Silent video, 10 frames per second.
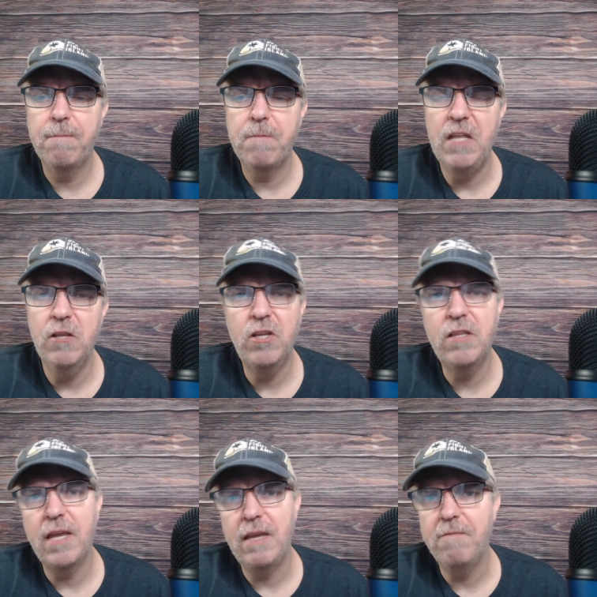he looked
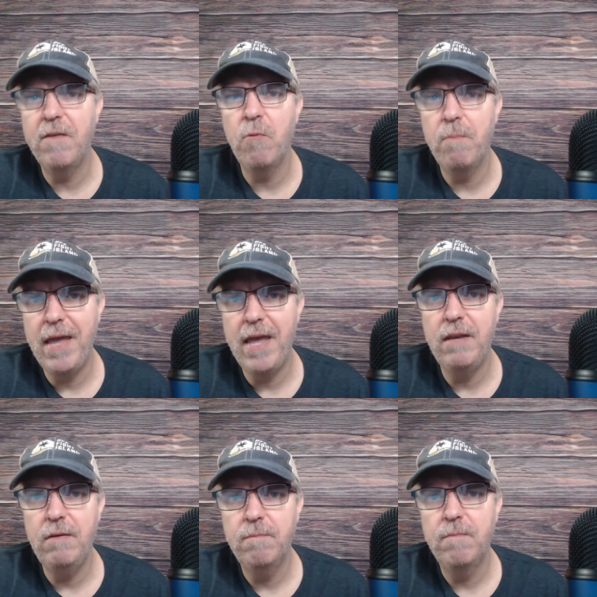like he felt
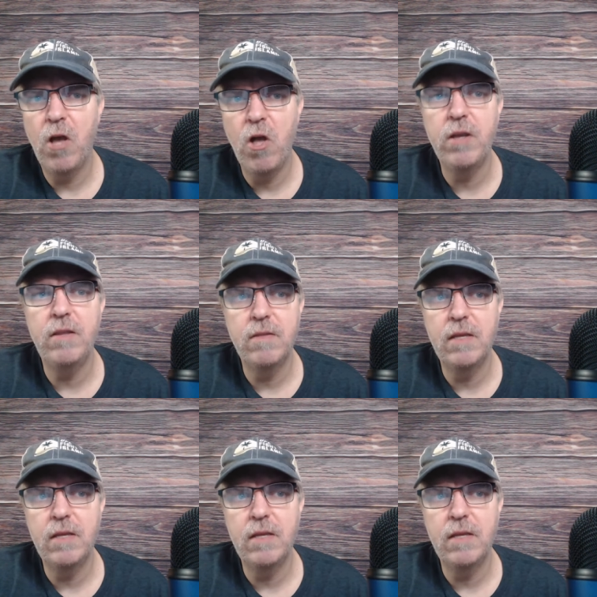bad. Honestly,